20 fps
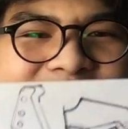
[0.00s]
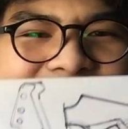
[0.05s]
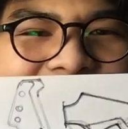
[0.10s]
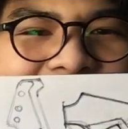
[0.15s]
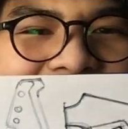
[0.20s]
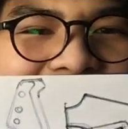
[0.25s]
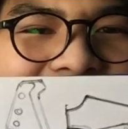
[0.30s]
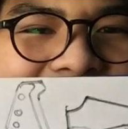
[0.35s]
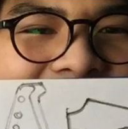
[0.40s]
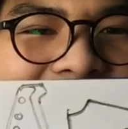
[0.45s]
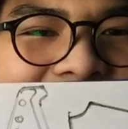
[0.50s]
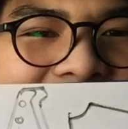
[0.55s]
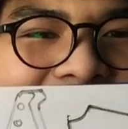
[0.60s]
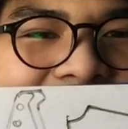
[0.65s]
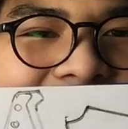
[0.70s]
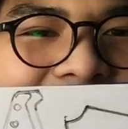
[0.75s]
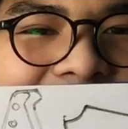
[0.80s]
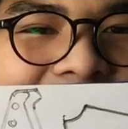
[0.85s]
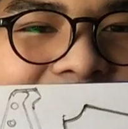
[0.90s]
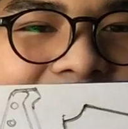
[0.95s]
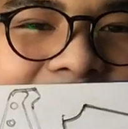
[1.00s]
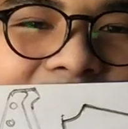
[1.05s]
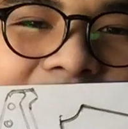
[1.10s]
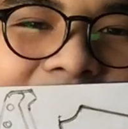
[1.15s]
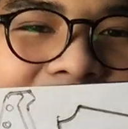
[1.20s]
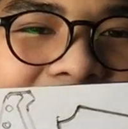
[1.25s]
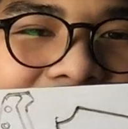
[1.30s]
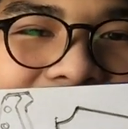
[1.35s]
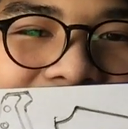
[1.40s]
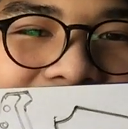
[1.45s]
Headstocks. I
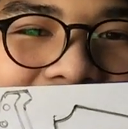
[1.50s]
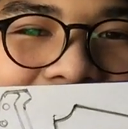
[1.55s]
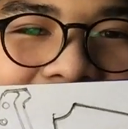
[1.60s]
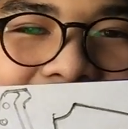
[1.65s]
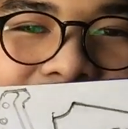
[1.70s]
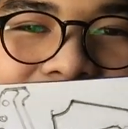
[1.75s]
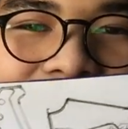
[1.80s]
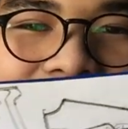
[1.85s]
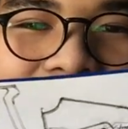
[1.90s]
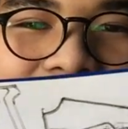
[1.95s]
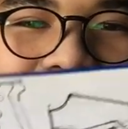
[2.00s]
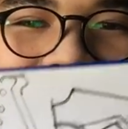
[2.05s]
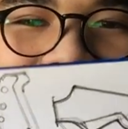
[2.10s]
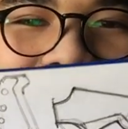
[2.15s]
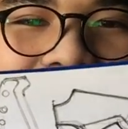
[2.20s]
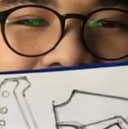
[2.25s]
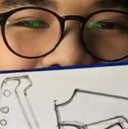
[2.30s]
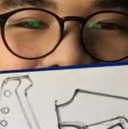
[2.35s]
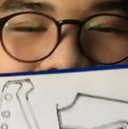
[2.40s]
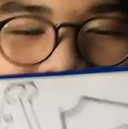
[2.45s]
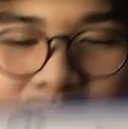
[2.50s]
have no idea what